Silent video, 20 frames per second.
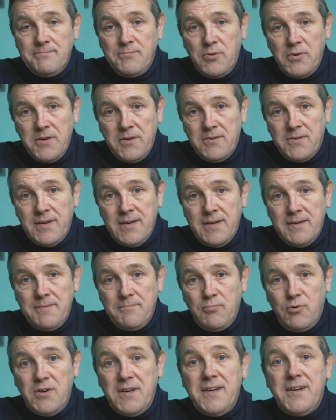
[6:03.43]
put
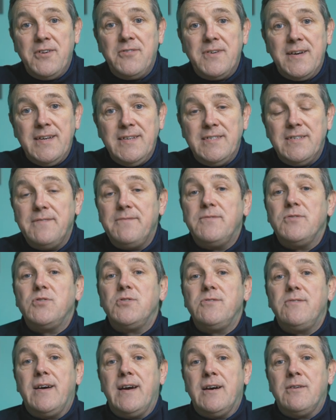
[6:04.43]
it near a heater for
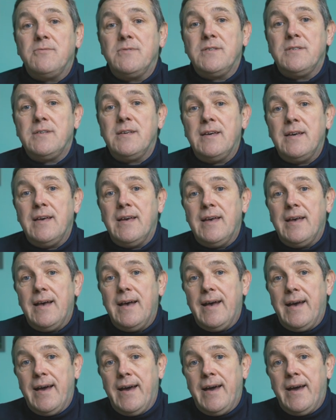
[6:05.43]
2 hours,
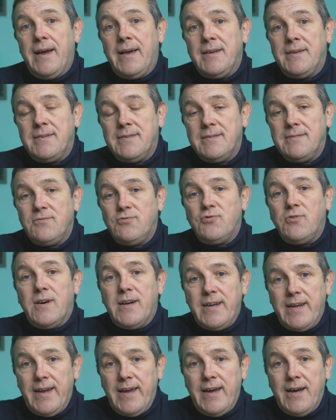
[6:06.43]
and
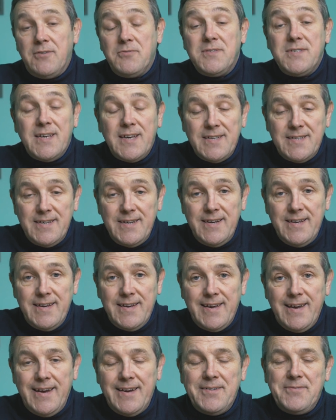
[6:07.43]
dried it out, tested it
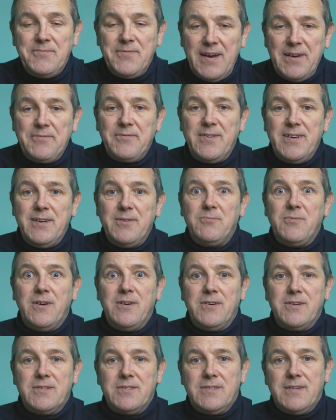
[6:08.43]
again, and thankfully it
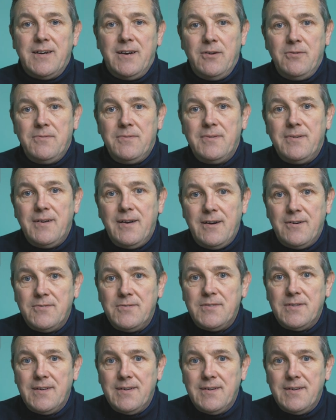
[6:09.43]
worked. So I